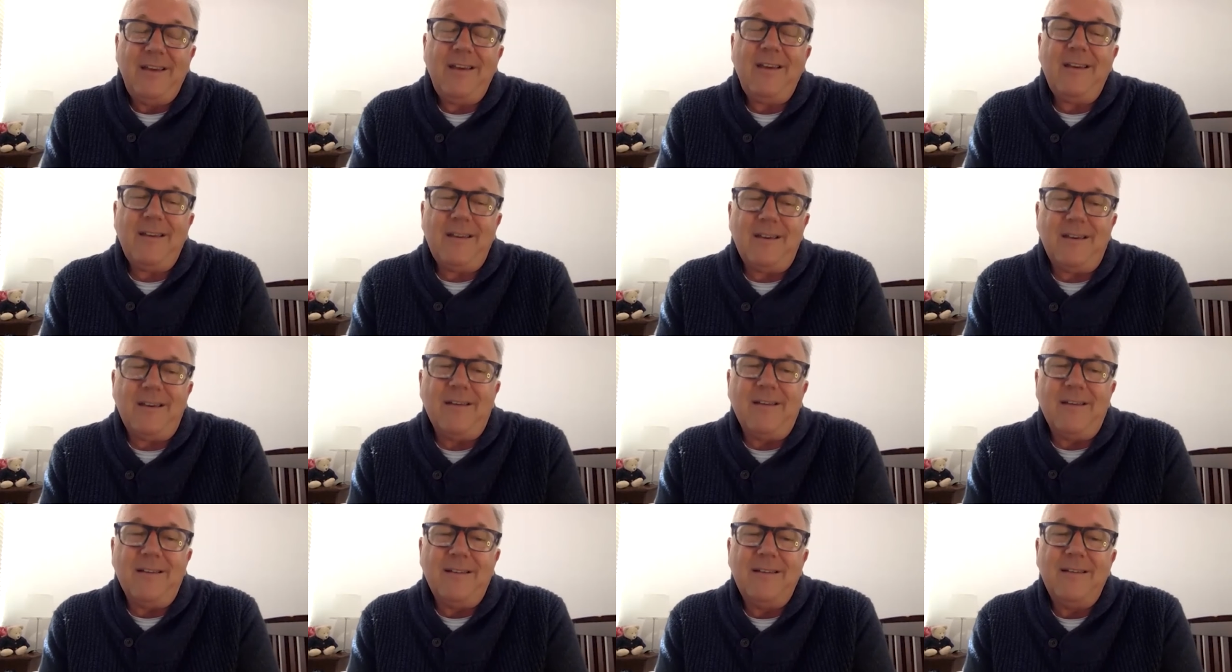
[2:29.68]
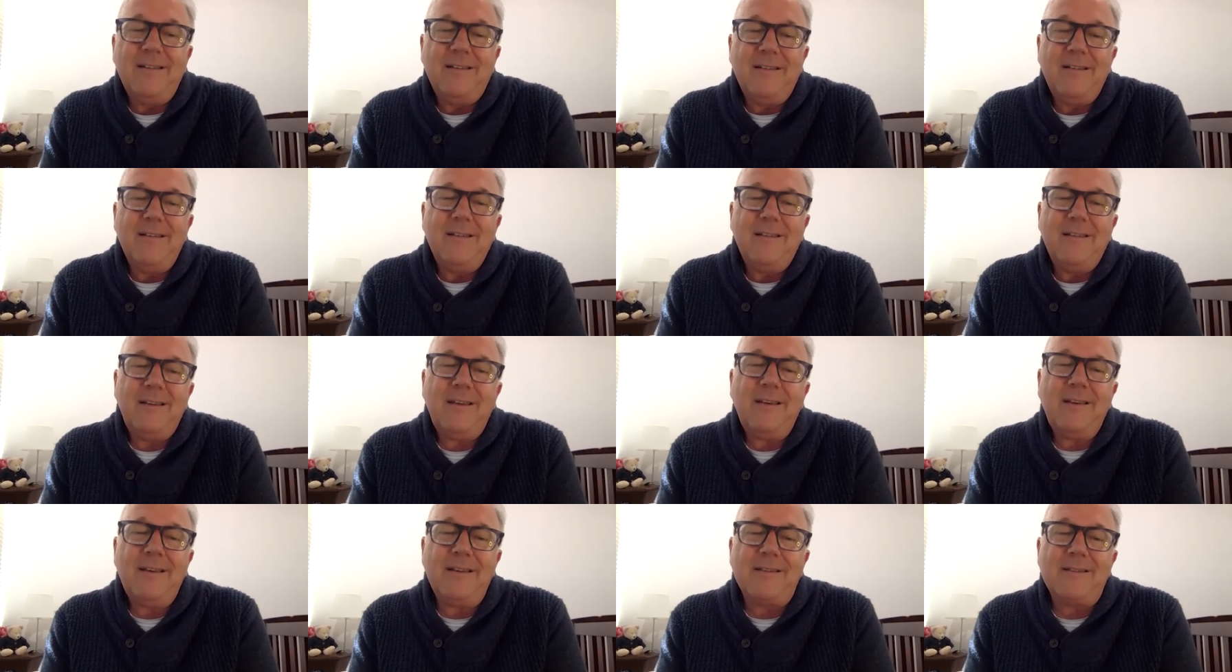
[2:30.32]
Yeah,
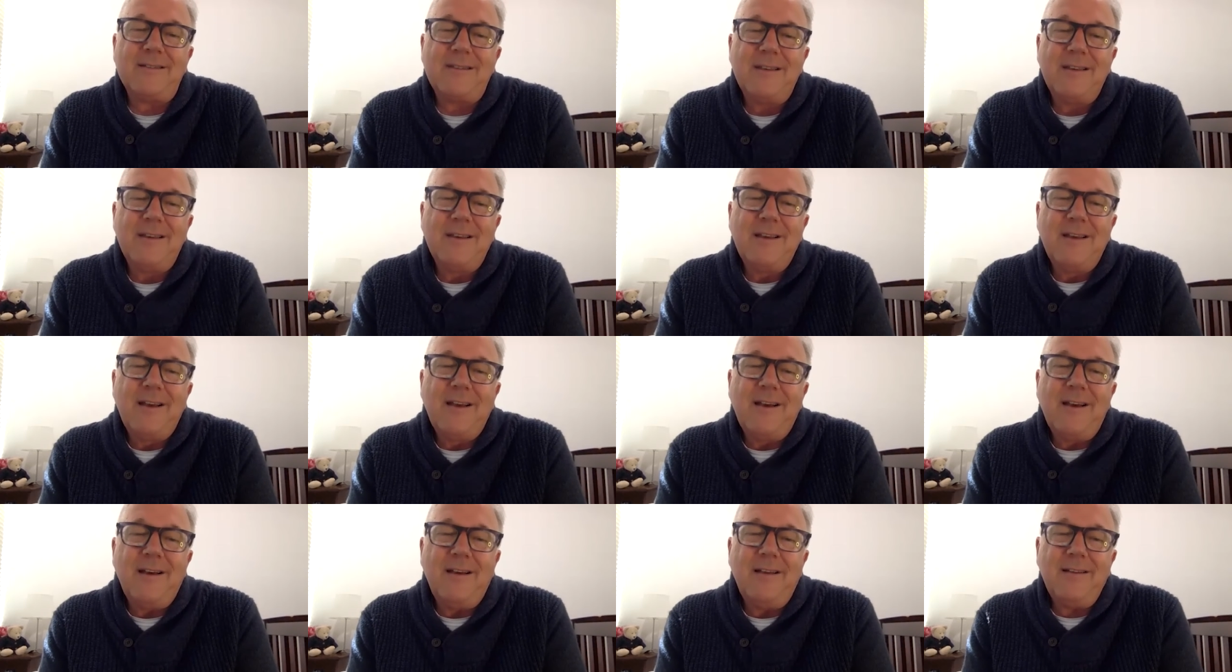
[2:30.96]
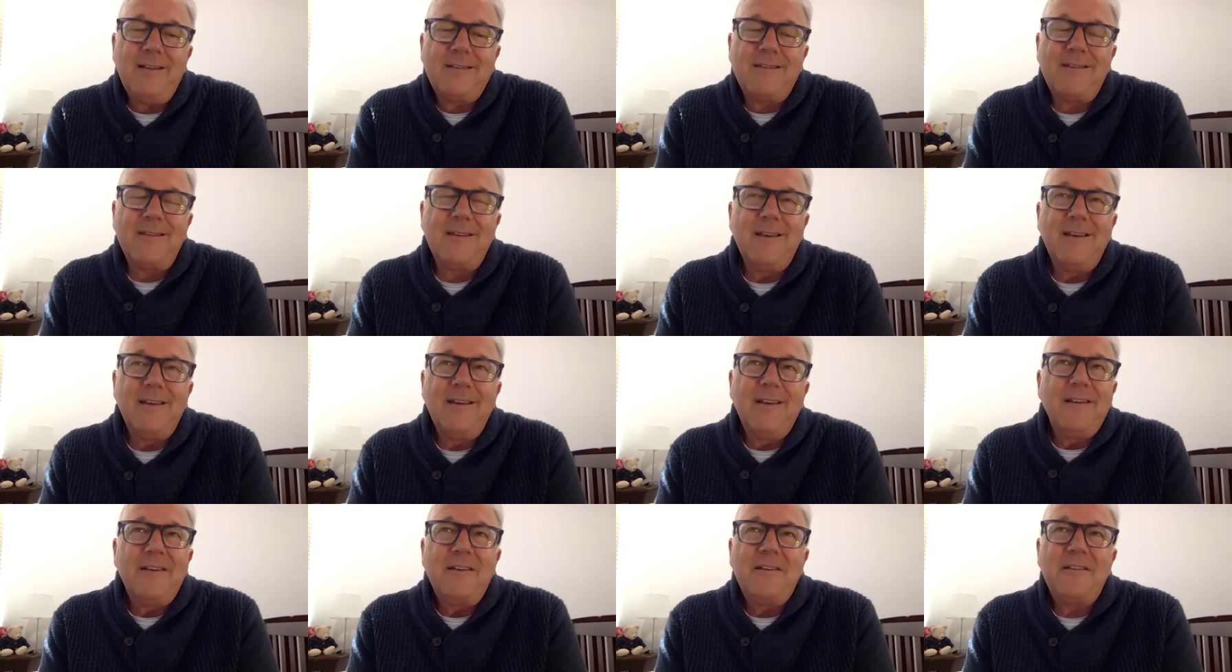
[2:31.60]
yes. Yeah. It's,
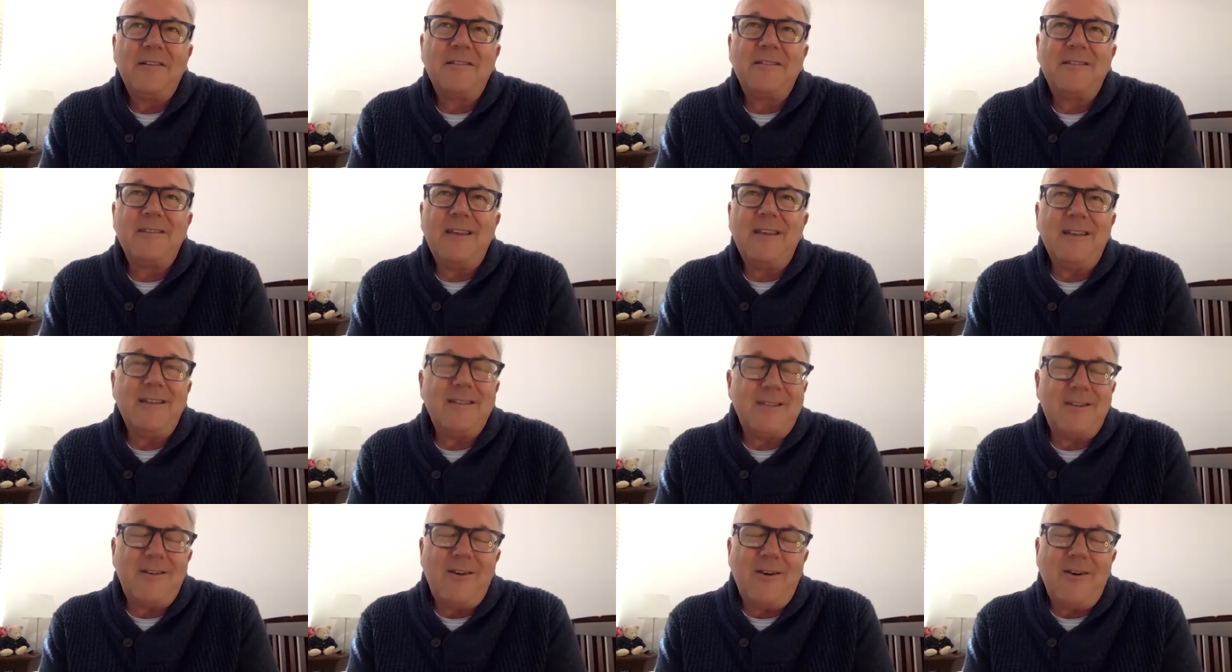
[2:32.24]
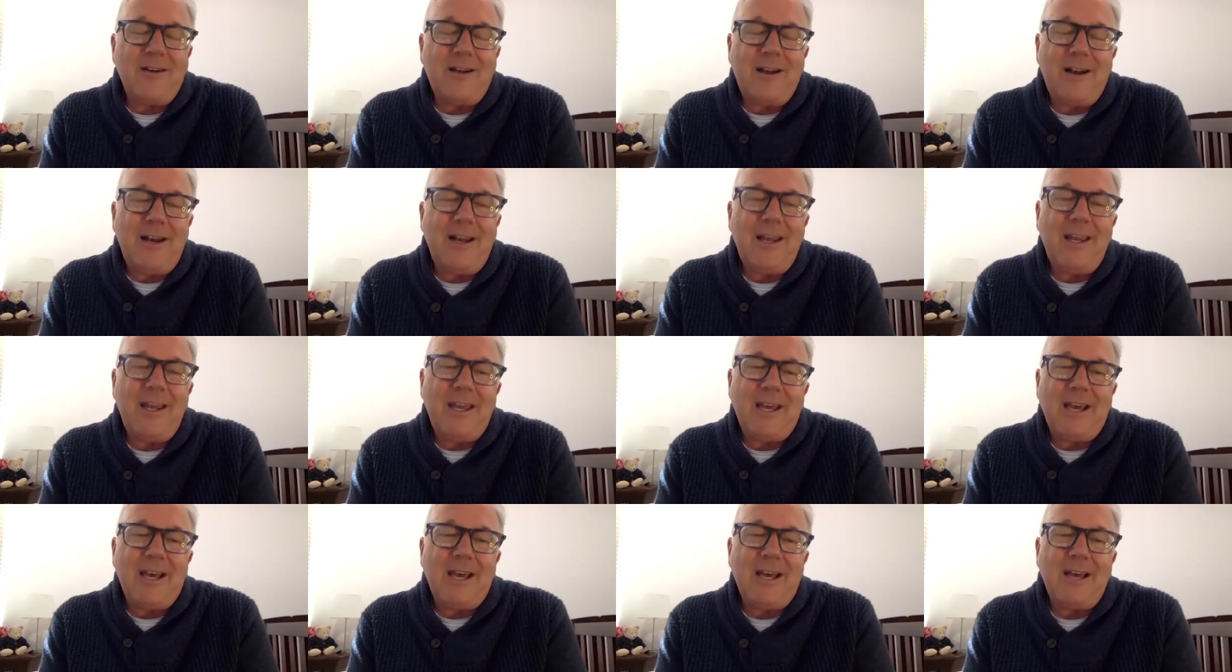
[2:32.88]
yeah. It's, it's not
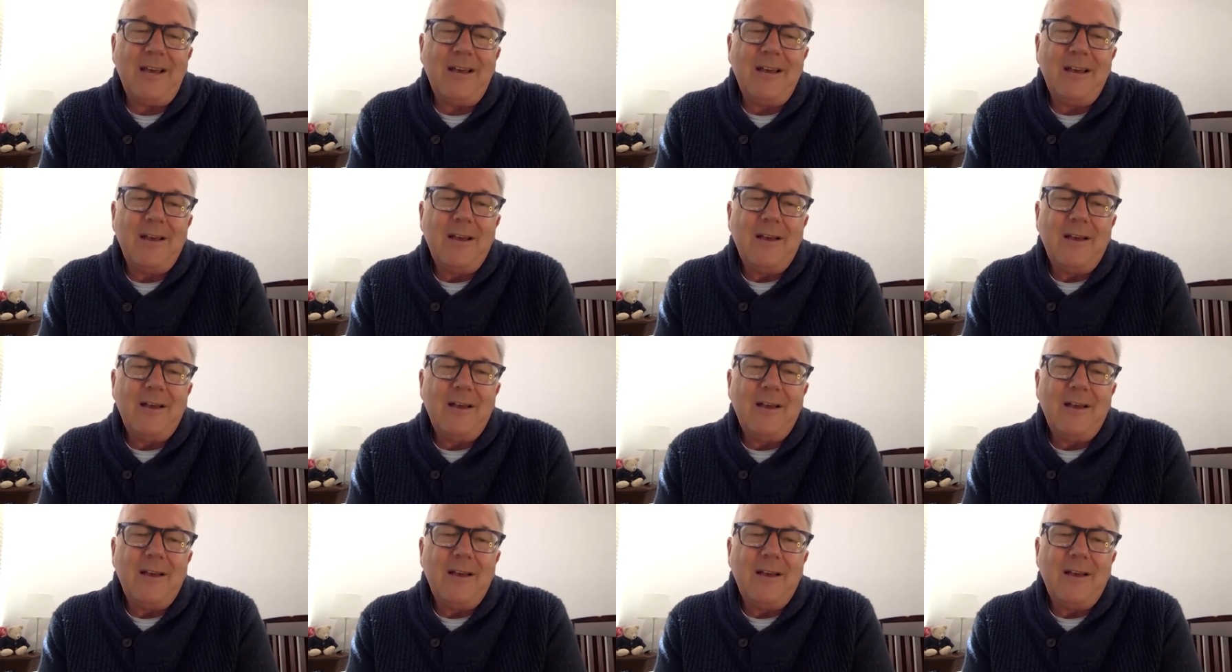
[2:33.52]
clear,